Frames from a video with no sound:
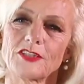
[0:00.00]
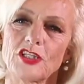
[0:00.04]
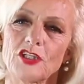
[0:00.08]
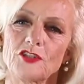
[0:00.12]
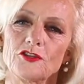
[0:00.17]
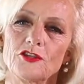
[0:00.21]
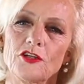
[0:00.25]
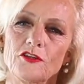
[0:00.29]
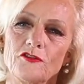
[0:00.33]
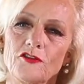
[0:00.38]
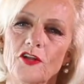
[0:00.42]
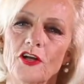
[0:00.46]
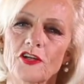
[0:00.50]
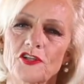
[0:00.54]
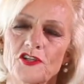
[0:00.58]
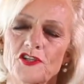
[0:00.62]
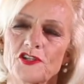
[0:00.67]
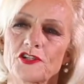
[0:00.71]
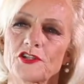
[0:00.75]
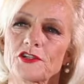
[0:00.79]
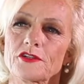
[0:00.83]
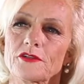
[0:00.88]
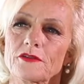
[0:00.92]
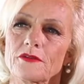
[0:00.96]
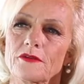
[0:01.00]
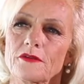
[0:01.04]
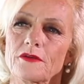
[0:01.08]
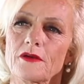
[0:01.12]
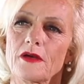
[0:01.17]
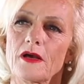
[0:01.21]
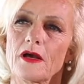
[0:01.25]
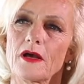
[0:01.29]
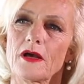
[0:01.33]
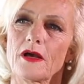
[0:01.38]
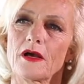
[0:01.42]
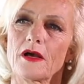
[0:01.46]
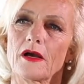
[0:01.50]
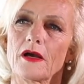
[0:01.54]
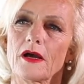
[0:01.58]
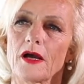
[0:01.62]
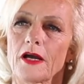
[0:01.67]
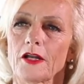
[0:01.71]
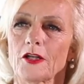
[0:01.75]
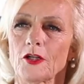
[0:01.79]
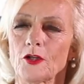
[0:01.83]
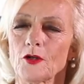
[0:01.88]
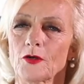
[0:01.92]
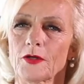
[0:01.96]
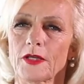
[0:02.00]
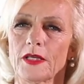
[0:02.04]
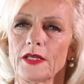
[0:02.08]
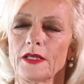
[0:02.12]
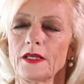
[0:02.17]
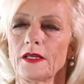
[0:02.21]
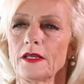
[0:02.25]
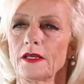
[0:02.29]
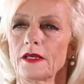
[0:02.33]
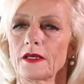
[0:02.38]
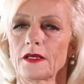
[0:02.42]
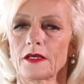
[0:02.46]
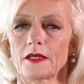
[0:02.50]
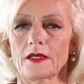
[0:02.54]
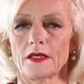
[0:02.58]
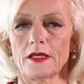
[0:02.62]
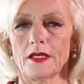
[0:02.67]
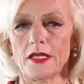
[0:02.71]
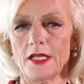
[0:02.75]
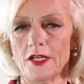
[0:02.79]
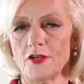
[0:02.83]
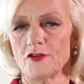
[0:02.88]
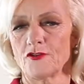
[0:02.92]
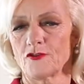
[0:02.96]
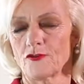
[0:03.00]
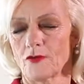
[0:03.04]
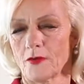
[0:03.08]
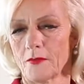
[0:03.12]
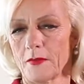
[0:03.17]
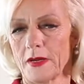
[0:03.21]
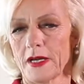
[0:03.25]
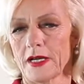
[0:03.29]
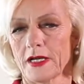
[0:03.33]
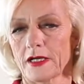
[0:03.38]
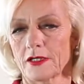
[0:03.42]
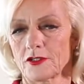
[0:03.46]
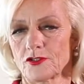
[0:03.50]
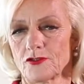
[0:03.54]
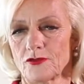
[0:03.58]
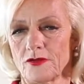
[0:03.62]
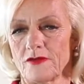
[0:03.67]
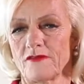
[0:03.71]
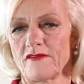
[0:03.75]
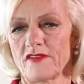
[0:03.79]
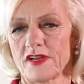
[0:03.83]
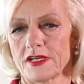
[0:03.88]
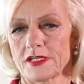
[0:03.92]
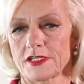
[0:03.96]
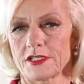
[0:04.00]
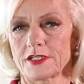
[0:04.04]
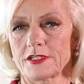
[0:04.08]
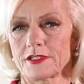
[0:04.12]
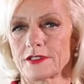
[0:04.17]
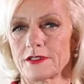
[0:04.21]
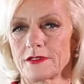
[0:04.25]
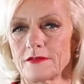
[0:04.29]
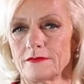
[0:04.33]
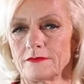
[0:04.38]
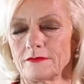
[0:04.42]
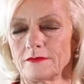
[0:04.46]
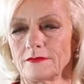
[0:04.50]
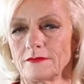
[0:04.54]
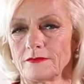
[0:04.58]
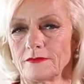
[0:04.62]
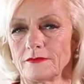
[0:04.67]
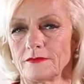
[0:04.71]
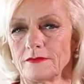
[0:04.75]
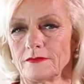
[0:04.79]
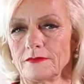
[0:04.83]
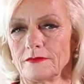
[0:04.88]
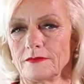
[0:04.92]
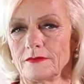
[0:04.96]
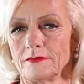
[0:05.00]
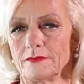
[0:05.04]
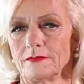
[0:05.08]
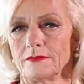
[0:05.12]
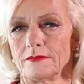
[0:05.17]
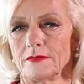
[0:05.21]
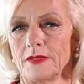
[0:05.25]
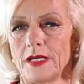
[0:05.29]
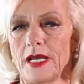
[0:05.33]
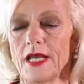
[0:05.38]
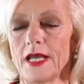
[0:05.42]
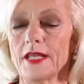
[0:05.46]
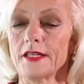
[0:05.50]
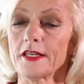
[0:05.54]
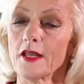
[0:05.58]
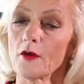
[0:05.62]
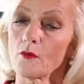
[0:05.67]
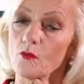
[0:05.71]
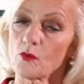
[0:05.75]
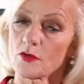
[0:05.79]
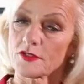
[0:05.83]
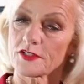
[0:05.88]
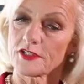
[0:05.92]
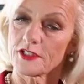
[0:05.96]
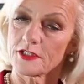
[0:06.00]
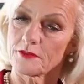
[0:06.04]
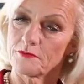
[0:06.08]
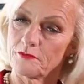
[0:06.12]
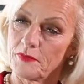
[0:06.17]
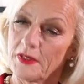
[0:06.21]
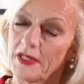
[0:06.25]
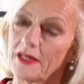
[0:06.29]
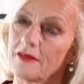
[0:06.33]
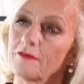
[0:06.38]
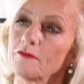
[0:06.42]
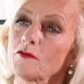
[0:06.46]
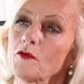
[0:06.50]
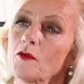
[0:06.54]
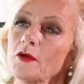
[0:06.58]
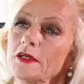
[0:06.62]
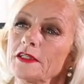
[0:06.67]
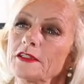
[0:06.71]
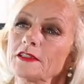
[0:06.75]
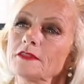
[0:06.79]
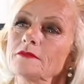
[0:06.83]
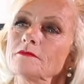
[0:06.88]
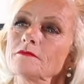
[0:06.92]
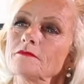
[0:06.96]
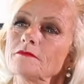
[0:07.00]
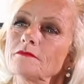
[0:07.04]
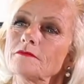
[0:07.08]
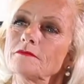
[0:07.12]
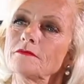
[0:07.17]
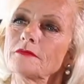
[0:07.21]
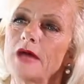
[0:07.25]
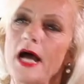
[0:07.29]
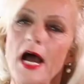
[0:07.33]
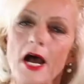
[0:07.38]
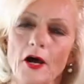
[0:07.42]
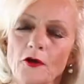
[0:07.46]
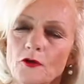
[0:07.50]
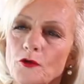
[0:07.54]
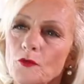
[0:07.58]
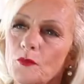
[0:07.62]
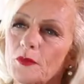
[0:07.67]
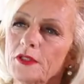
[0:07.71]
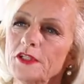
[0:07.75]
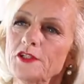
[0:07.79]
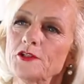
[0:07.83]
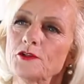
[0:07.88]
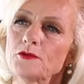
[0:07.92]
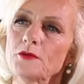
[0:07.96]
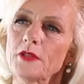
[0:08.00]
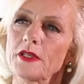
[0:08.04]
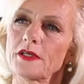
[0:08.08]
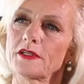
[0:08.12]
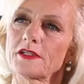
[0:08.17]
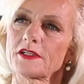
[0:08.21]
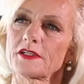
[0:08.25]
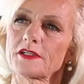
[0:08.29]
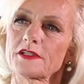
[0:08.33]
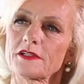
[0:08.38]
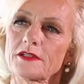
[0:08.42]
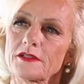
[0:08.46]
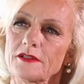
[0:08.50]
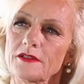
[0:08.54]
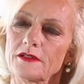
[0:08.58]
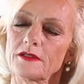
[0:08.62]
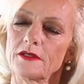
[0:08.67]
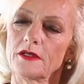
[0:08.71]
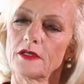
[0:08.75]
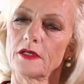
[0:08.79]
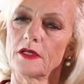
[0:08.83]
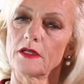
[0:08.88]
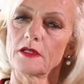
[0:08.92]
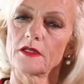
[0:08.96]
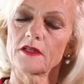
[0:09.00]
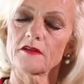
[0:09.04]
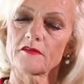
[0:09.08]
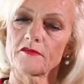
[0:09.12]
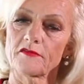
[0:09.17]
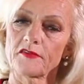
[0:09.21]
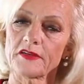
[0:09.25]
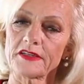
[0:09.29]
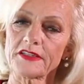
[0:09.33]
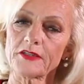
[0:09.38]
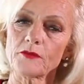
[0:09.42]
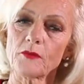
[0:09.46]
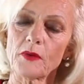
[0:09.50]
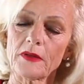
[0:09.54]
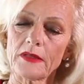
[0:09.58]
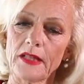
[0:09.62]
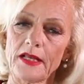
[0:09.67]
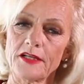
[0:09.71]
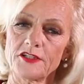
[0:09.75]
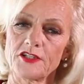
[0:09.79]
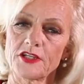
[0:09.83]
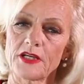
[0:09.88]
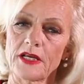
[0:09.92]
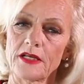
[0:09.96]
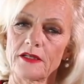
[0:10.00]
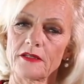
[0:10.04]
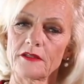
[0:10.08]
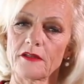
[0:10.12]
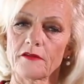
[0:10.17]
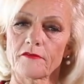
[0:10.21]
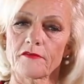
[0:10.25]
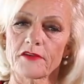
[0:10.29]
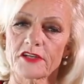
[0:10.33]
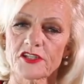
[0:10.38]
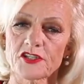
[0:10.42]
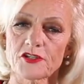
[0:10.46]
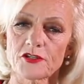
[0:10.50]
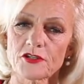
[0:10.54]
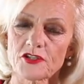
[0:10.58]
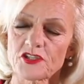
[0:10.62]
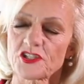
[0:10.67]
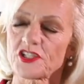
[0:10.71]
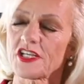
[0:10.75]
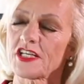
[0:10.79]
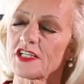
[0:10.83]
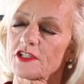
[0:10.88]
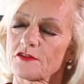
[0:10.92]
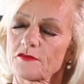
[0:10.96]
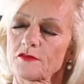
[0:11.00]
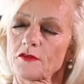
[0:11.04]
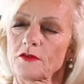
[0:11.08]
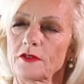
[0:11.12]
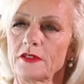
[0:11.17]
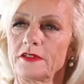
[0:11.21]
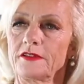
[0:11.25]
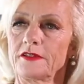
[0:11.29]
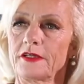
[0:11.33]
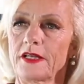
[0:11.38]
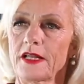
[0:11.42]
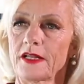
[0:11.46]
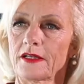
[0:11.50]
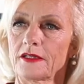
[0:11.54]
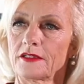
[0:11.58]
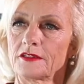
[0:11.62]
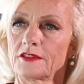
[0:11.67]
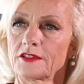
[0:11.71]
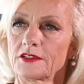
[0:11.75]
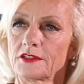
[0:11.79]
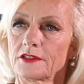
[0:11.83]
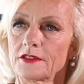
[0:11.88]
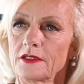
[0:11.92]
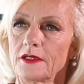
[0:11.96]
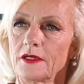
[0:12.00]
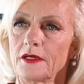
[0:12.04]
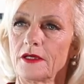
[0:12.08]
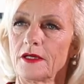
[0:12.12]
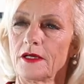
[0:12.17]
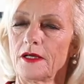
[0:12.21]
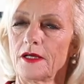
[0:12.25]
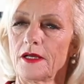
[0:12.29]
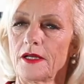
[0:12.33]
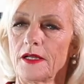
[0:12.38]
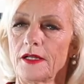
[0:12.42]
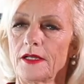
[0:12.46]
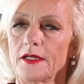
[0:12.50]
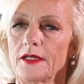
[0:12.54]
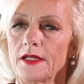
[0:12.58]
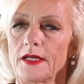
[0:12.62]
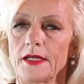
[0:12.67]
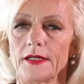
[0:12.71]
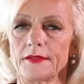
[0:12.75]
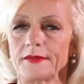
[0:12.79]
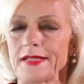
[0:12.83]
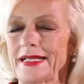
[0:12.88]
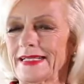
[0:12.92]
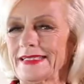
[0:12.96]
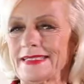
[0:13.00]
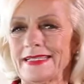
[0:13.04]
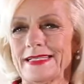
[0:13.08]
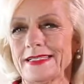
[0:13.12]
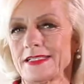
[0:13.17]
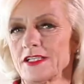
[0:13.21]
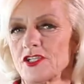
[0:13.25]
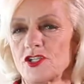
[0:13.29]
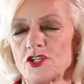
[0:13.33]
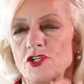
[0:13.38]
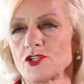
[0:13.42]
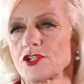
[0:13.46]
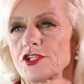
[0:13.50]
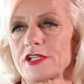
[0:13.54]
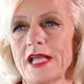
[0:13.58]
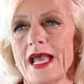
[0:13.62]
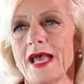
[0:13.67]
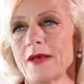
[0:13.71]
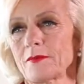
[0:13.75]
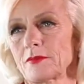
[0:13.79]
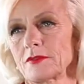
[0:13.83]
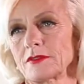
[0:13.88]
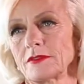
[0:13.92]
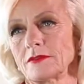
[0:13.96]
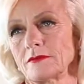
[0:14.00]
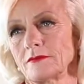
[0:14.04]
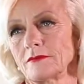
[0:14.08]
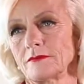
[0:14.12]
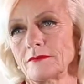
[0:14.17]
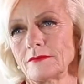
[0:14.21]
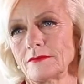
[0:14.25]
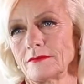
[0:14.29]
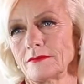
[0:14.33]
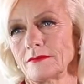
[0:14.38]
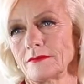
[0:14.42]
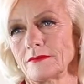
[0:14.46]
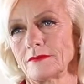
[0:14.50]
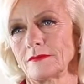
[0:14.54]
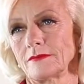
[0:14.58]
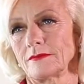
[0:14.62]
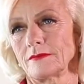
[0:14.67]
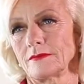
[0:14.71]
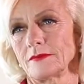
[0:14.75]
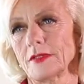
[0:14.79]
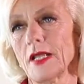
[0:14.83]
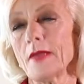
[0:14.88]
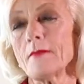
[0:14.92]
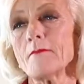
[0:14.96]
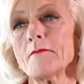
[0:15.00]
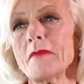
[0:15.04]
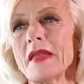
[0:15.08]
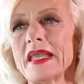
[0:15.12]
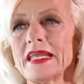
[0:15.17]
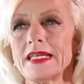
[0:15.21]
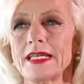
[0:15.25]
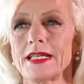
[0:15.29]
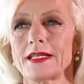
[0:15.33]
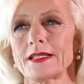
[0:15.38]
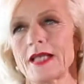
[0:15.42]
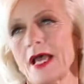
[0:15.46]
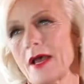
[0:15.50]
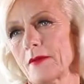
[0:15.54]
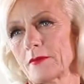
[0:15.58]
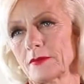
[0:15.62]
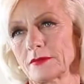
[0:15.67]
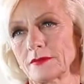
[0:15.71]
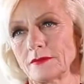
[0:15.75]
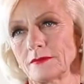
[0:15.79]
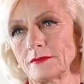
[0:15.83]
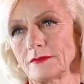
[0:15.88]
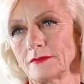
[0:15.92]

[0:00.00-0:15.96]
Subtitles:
The Dutch are looking into America to invest. And there was this big void. How do we do this? They're very well educated, they're very successful in the Netherlands. That didn't just happen. They made it happen.